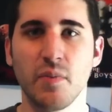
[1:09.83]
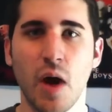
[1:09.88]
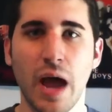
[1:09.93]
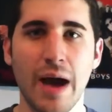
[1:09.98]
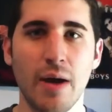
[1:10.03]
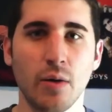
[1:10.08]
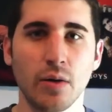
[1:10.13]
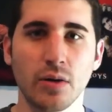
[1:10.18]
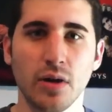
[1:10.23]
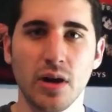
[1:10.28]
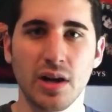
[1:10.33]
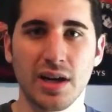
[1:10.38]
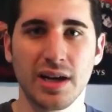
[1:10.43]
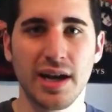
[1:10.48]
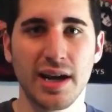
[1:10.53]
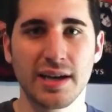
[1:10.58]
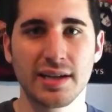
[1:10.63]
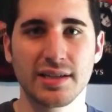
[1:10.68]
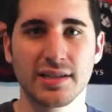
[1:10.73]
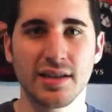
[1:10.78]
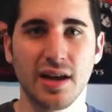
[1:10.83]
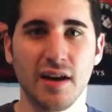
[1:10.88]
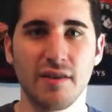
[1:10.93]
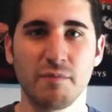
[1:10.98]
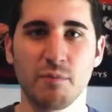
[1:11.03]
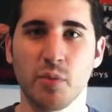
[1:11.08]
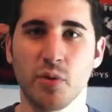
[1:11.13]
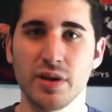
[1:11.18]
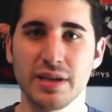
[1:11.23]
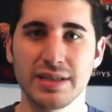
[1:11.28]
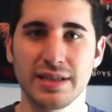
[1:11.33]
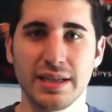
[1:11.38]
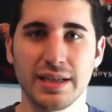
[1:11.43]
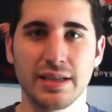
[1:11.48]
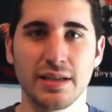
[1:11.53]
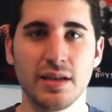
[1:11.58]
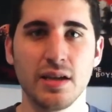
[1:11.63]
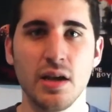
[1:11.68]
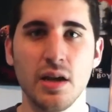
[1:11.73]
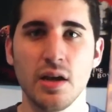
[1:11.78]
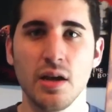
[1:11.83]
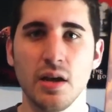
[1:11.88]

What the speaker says: outlaw kind of stuff, prison,